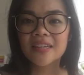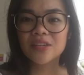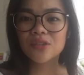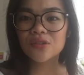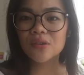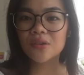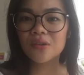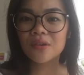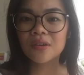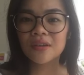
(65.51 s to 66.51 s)
so
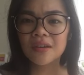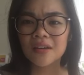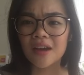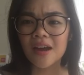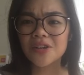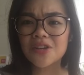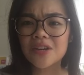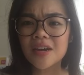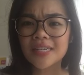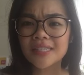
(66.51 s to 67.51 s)
are you
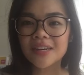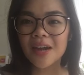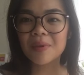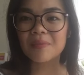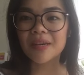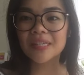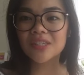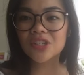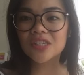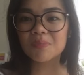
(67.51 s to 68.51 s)
guys typing
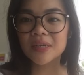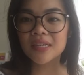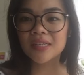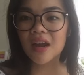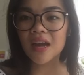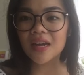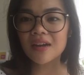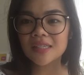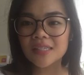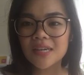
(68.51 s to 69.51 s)
messages? Because I
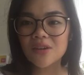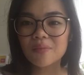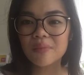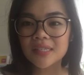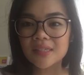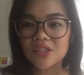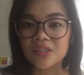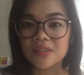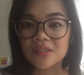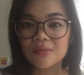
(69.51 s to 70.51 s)
can't see your
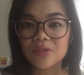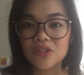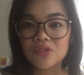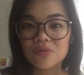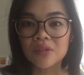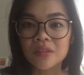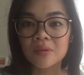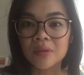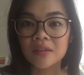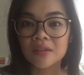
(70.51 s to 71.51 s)
messages, which is really
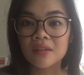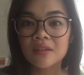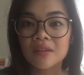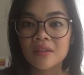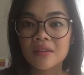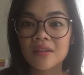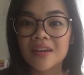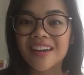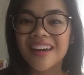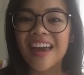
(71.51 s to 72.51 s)
weird.
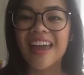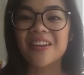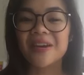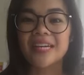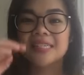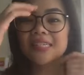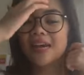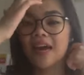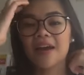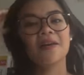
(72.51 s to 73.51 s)
Anyways,
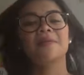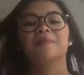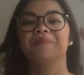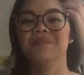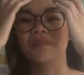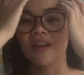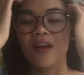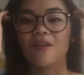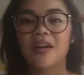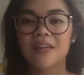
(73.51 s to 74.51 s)

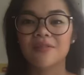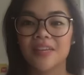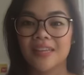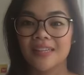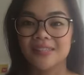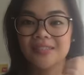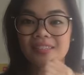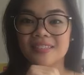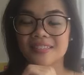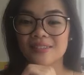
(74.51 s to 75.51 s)
I'll kind of let that
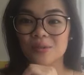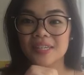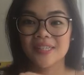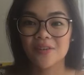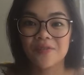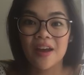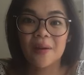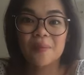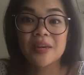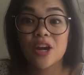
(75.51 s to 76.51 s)
sort itself out
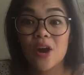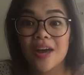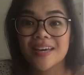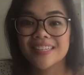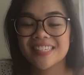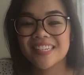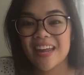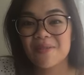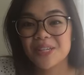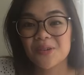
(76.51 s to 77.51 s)
because today
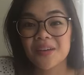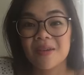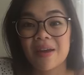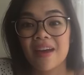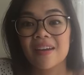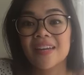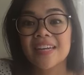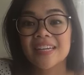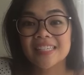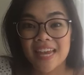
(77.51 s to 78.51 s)
we're talking about
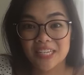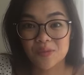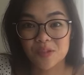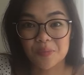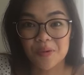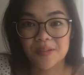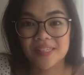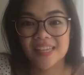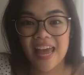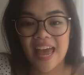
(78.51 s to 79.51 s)
text response
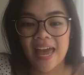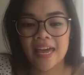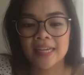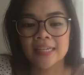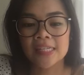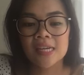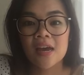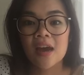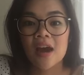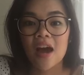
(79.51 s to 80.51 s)
and
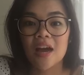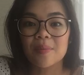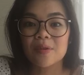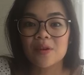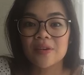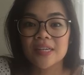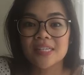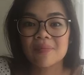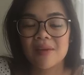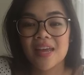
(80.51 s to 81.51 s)
I'm going to
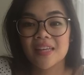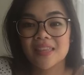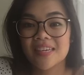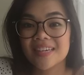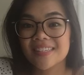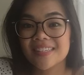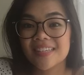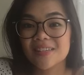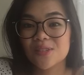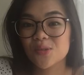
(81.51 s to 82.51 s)
make this
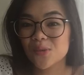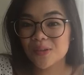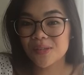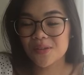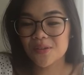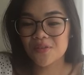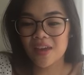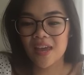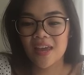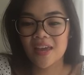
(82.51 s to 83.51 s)
sort of
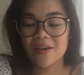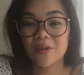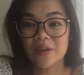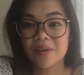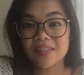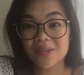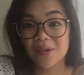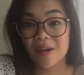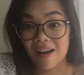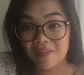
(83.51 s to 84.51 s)
a quick one, so
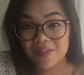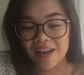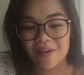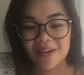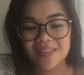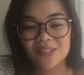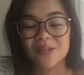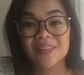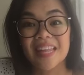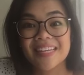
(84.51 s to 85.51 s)
half an hour. So
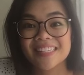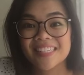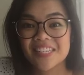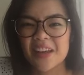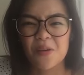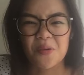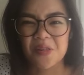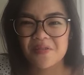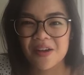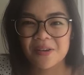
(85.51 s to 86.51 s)
let's just get all of
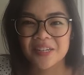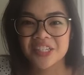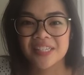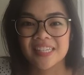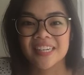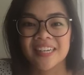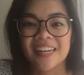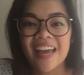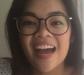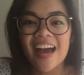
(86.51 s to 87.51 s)
our questions in.
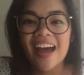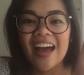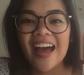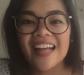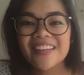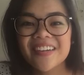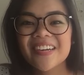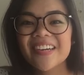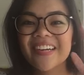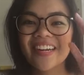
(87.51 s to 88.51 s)

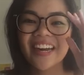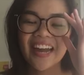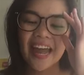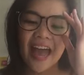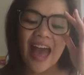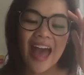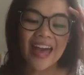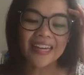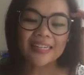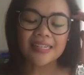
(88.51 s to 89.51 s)
Hello!
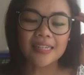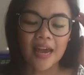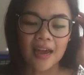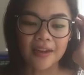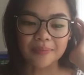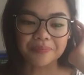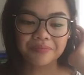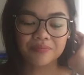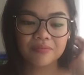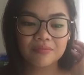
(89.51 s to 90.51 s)
And
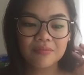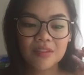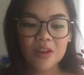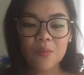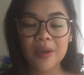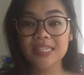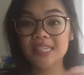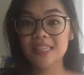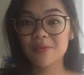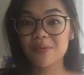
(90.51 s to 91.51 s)

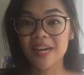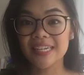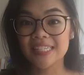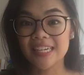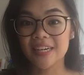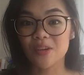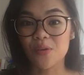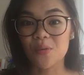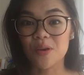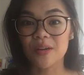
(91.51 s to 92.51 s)
basically what I did
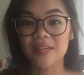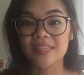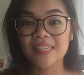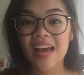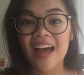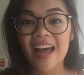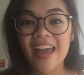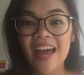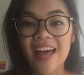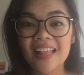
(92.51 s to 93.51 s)
was, hi
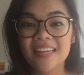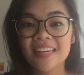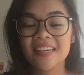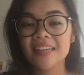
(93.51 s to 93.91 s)
Ala,